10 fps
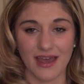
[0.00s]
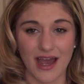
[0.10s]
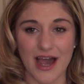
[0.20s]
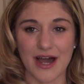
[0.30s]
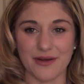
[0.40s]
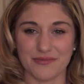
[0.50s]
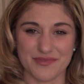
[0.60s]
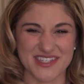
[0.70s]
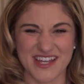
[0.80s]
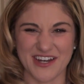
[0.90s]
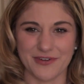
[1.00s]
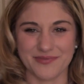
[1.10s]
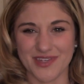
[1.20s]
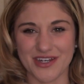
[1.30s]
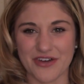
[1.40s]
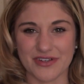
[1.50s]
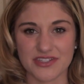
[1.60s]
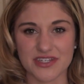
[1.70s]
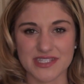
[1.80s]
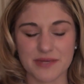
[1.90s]
So, you know, it's
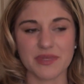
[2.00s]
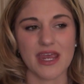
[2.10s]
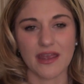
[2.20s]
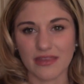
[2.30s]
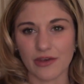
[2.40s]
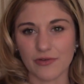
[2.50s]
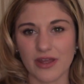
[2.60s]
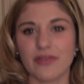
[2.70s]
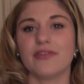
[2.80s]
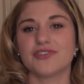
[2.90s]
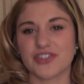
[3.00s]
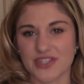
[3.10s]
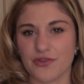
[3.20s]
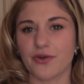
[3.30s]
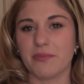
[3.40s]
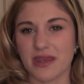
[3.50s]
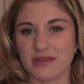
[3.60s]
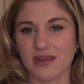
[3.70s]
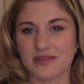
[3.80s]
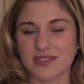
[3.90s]
just something I deal with, just a little
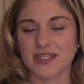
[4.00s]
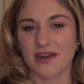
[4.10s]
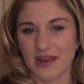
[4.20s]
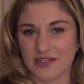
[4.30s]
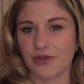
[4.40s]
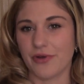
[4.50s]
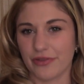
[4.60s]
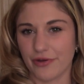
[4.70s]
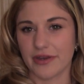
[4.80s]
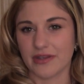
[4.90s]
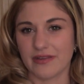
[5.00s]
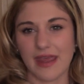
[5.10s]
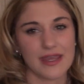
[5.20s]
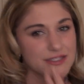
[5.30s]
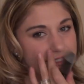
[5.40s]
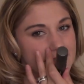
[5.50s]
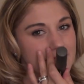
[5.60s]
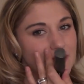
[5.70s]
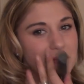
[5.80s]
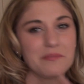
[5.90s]
maintenance that I deal with during the day, just
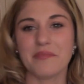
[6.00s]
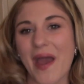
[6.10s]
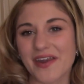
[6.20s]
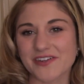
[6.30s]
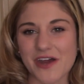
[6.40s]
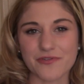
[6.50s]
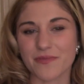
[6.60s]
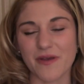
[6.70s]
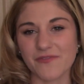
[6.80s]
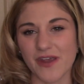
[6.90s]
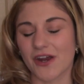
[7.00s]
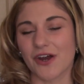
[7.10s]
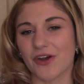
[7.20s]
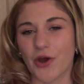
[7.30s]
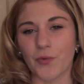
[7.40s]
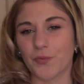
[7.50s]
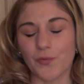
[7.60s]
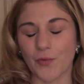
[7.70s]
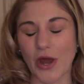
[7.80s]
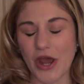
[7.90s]
pat it out with my finger or
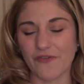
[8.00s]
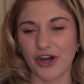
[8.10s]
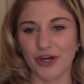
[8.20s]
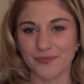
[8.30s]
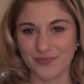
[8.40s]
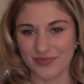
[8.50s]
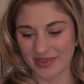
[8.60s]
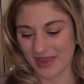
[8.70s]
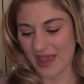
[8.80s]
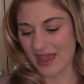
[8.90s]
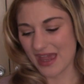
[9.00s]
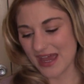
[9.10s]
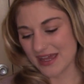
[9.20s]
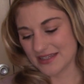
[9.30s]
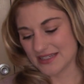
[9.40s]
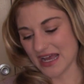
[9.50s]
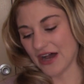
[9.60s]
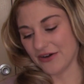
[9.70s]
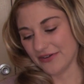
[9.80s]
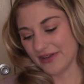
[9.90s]
whatever.
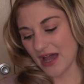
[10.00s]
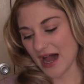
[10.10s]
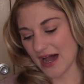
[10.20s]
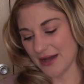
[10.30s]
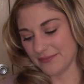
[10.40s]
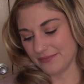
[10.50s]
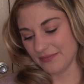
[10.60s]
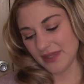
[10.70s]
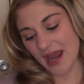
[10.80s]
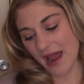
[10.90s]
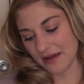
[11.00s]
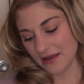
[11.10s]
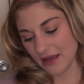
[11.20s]
So, yeah.